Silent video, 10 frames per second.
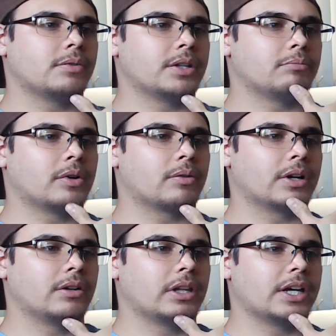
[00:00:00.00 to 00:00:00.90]
when
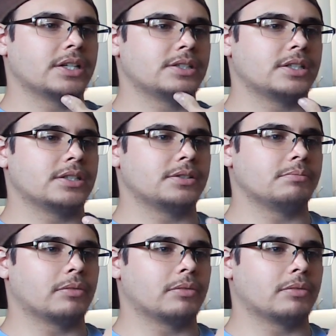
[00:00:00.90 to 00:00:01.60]
Morel has his